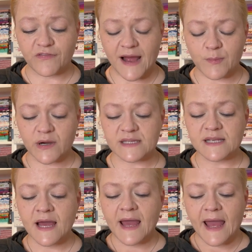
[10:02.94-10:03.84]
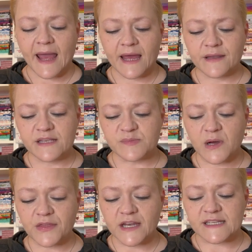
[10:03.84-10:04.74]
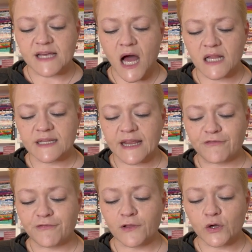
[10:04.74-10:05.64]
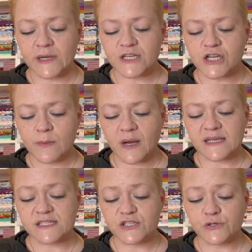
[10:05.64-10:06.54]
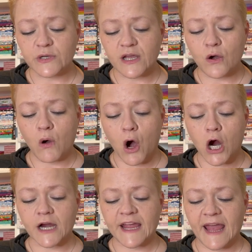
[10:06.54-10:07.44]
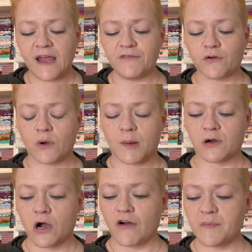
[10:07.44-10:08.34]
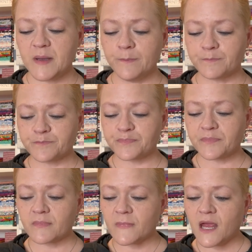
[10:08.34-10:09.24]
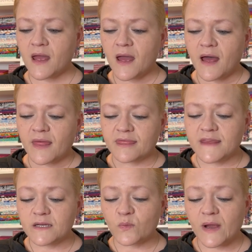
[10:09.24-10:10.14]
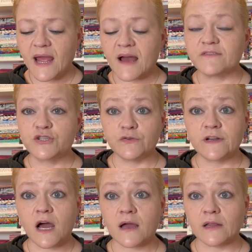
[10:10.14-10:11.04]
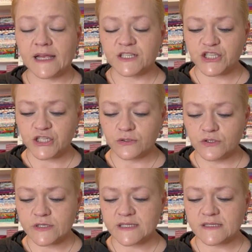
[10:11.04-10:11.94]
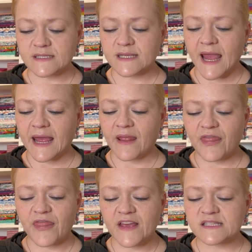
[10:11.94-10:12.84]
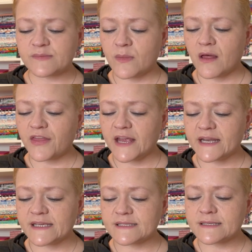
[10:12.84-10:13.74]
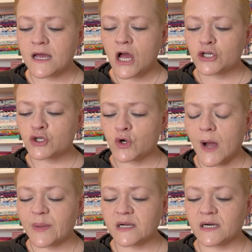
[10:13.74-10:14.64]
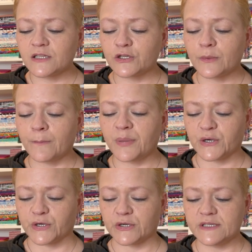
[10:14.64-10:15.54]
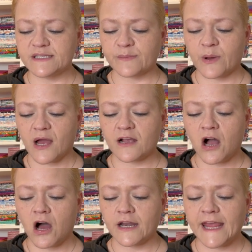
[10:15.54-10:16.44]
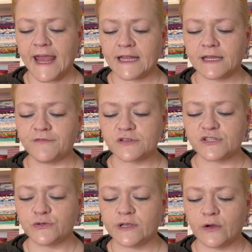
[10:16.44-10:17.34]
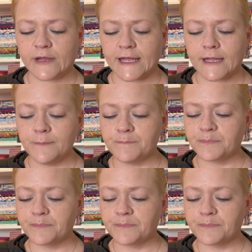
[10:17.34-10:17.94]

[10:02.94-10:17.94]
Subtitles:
fabrics, and this month it is Holiday Flourish by Studio RK for Robert Kaufman. Then we have juvenile and children's, and this month it is Tropicolor Birds by Connie Haley for Studio E.